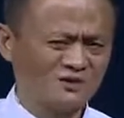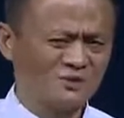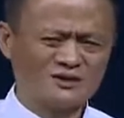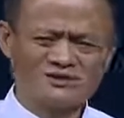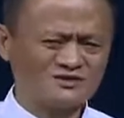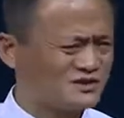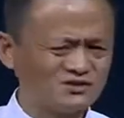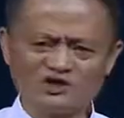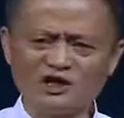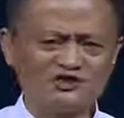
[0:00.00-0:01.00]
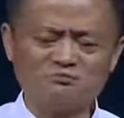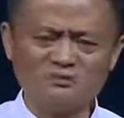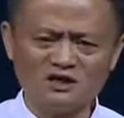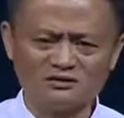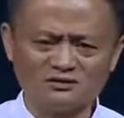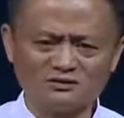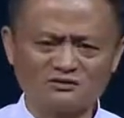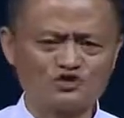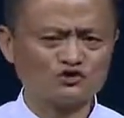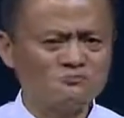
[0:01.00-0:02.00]
What does this change mean
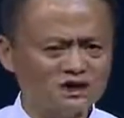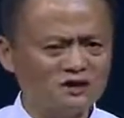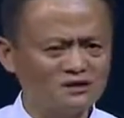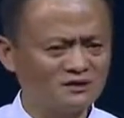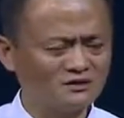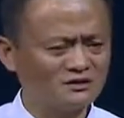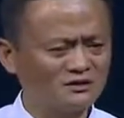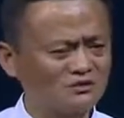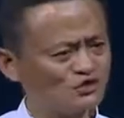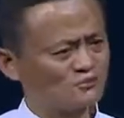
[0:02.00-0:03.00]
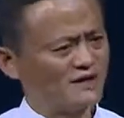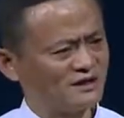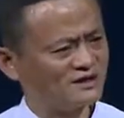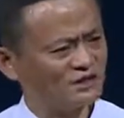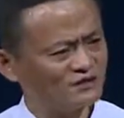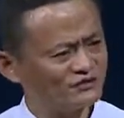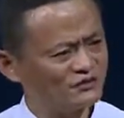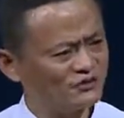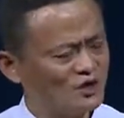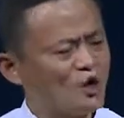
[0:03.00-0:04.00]
to me, to my kids?